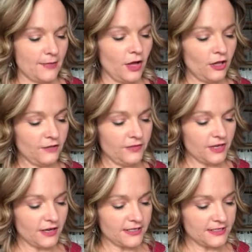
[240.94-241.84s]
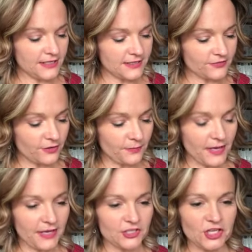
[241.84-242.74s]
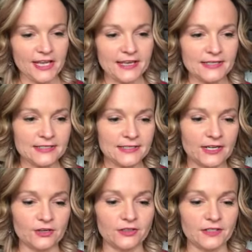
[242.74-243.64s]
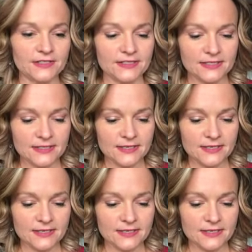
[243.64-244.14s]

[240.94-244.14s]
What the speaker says: All of the contents from page 8 that are listed,